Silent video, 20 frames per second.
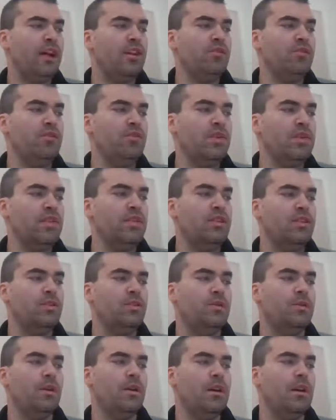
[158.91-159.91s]
I don't know what to
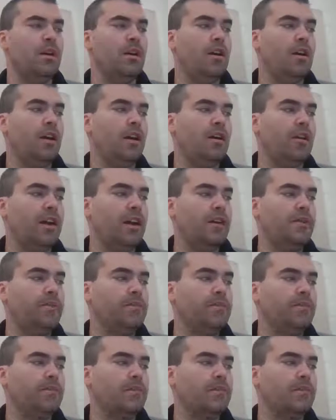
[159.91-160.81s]
do. All right.